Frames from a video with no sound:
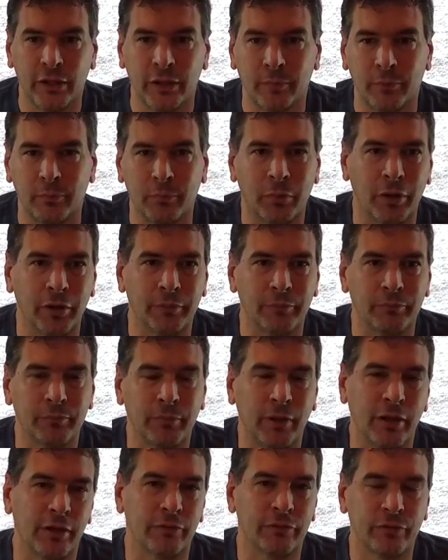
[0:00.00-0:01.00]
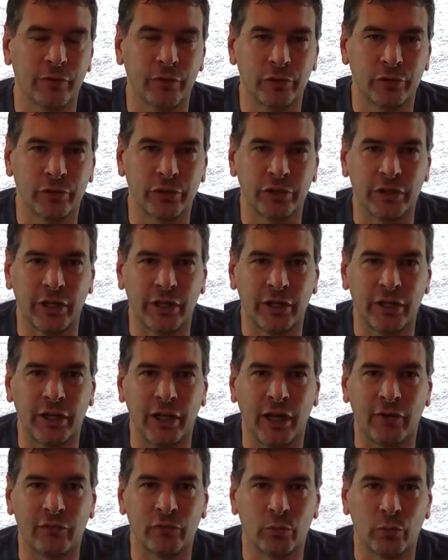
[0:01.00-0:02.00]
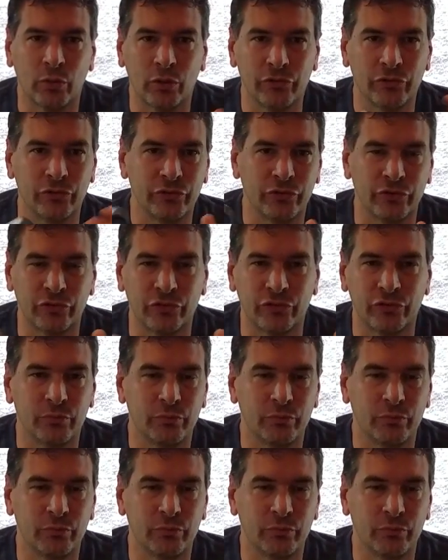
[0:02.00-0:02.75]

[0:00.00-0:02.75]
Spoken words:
but I have fun looking at it afterwards and just